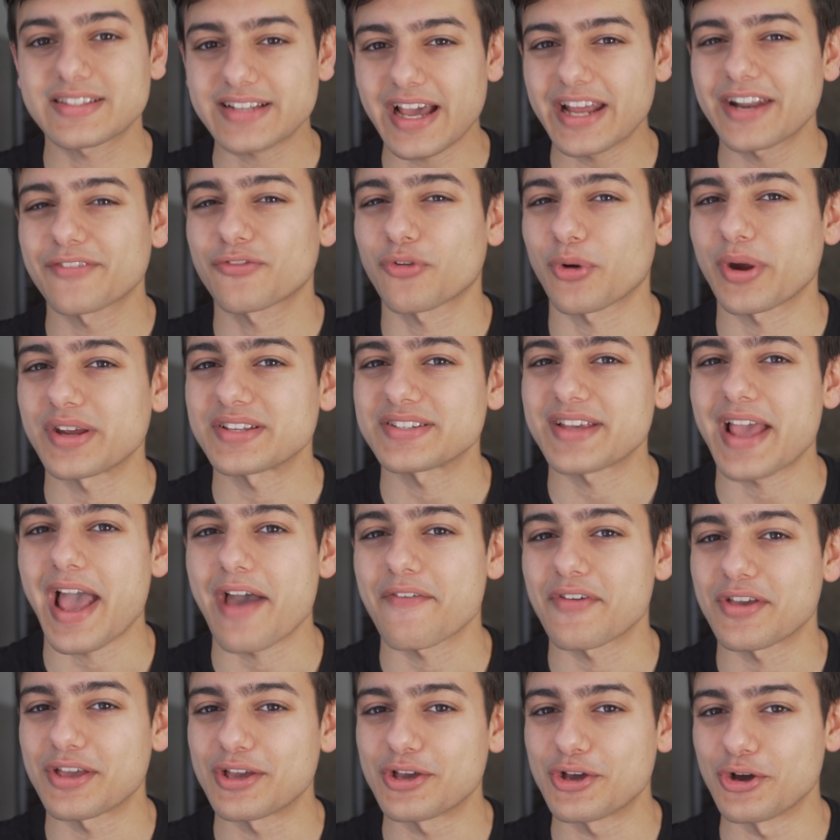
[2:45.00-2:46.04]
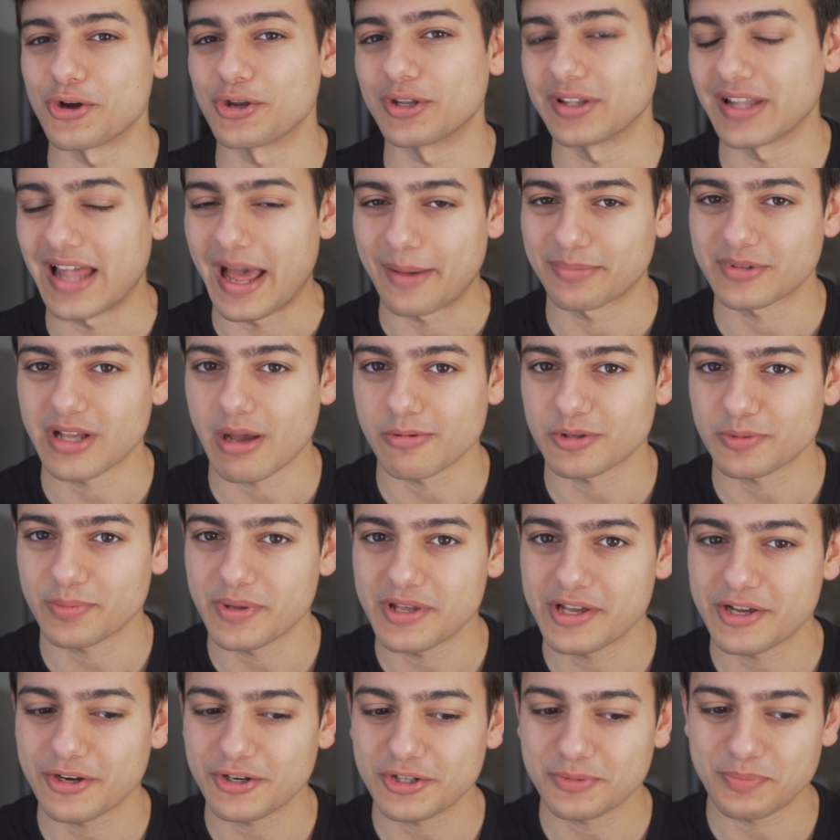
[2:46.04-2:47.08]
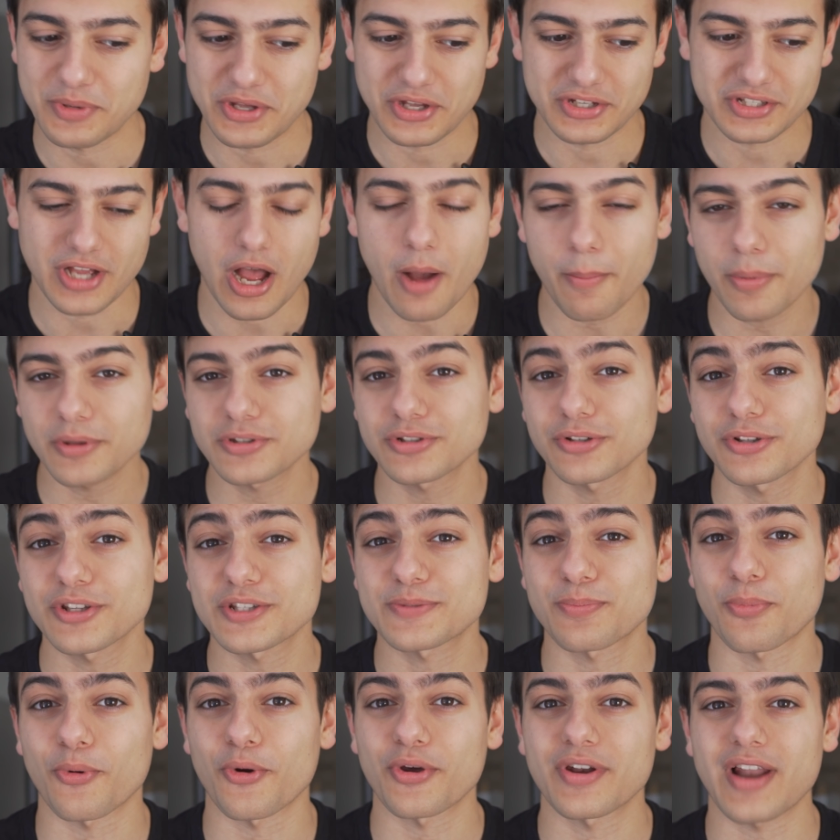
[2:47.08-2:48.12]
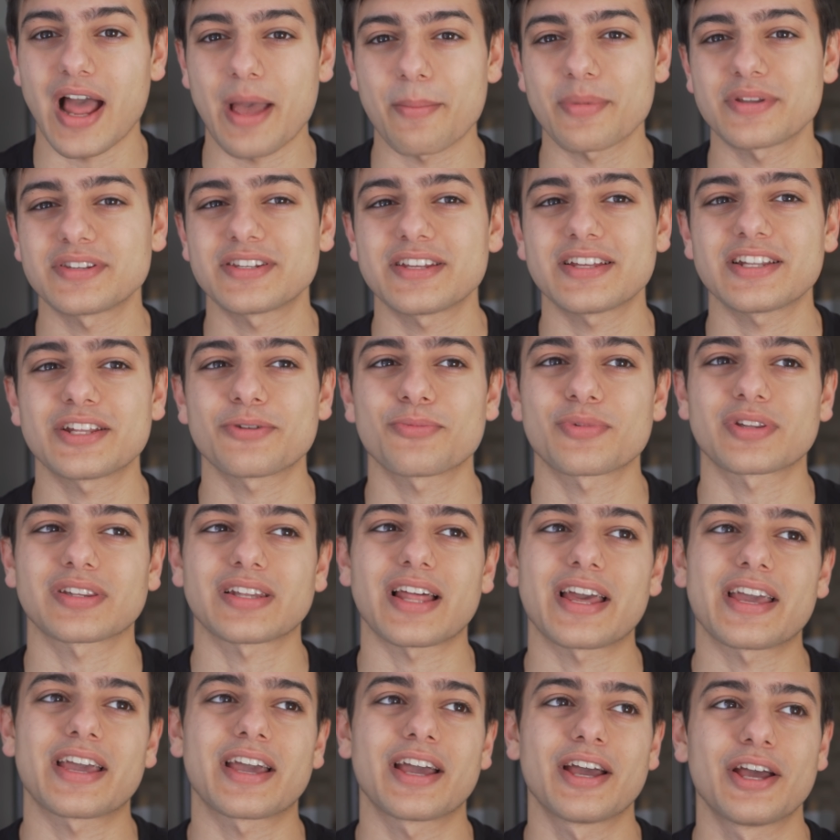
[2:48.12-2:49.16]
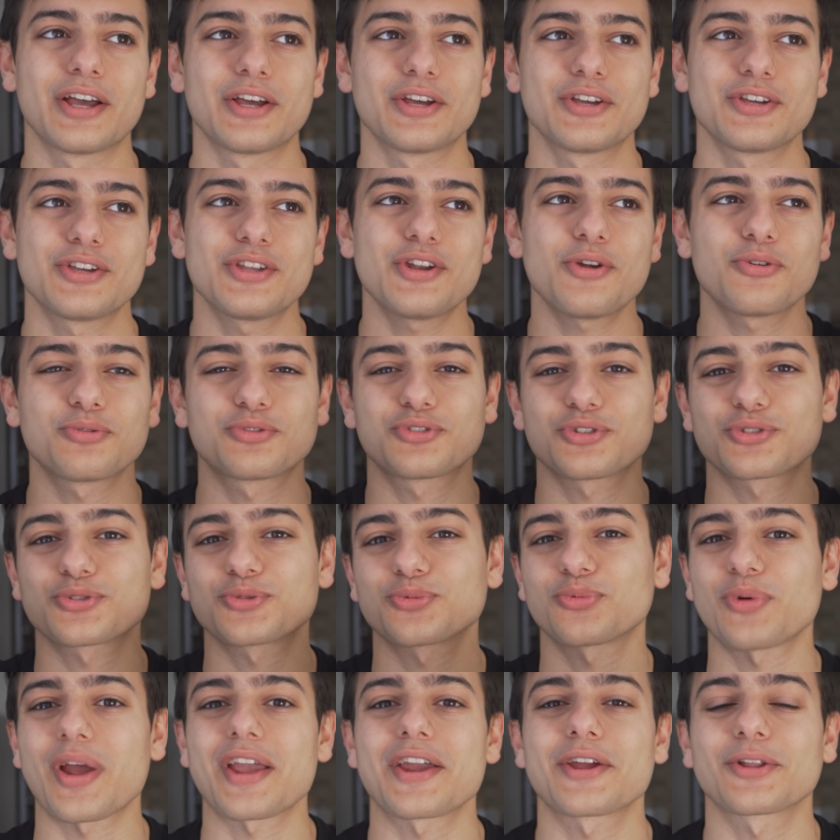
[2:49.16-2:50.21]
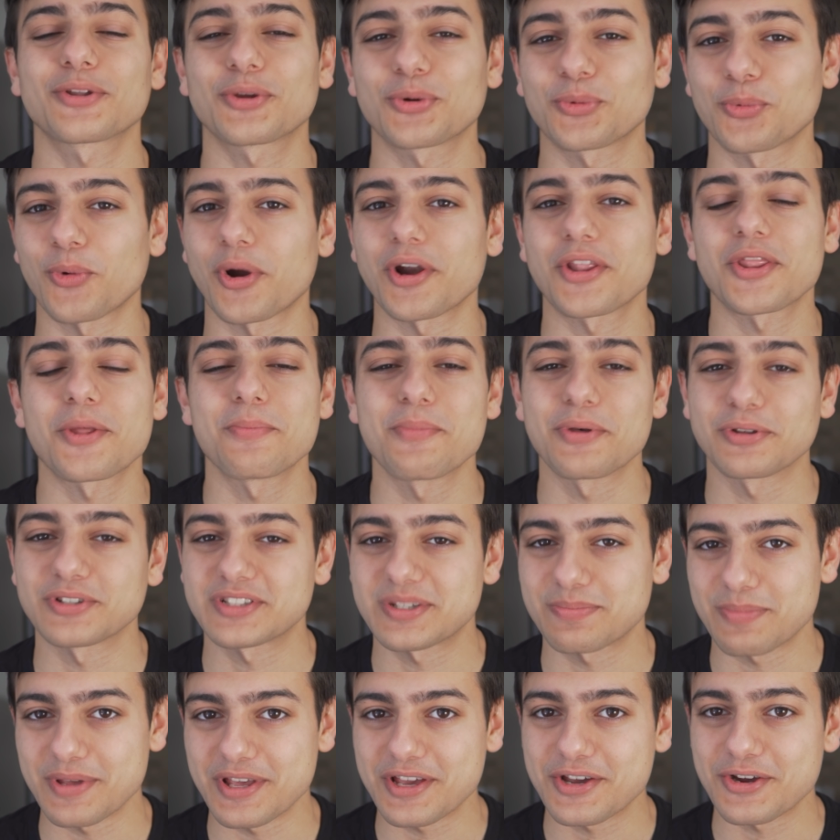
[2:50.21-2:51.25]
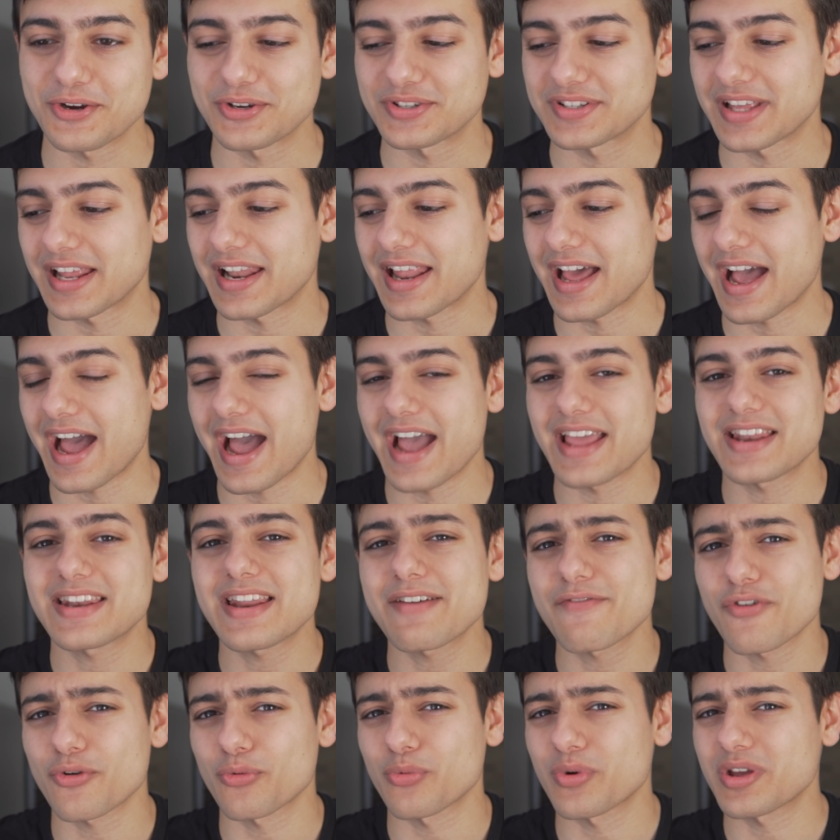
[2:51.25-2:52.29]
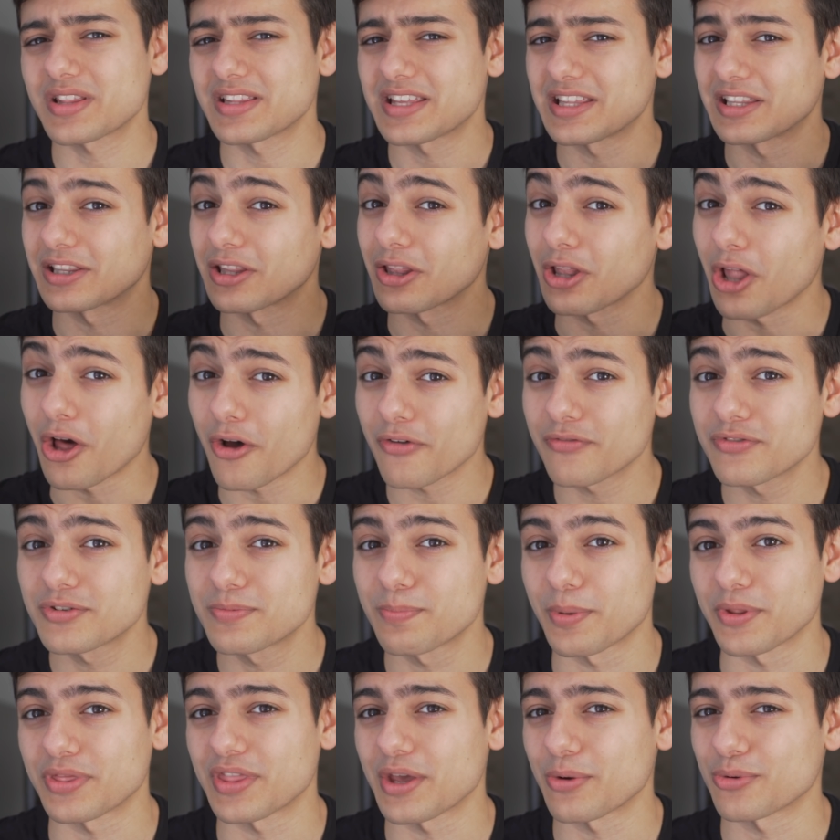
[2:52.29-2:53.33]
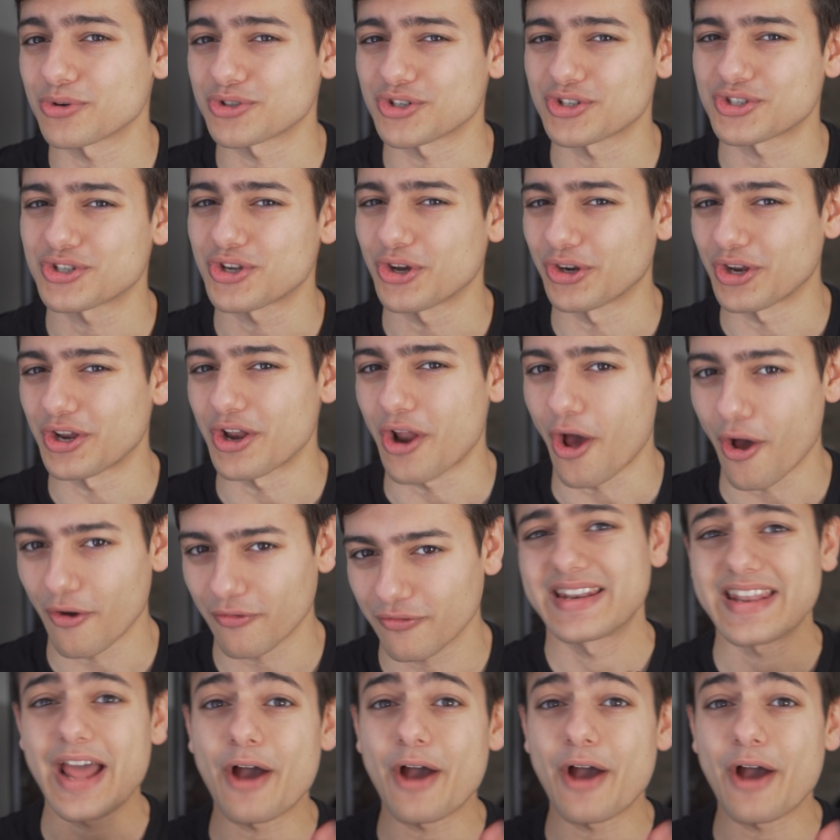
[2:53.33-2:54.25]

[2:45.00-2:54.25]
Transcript: It's kind of crazy having good laptop speakers because up until this point, I've been dealing with like you know, just regular run-of-the-mill speakers that I never really loved, but they were just good enough.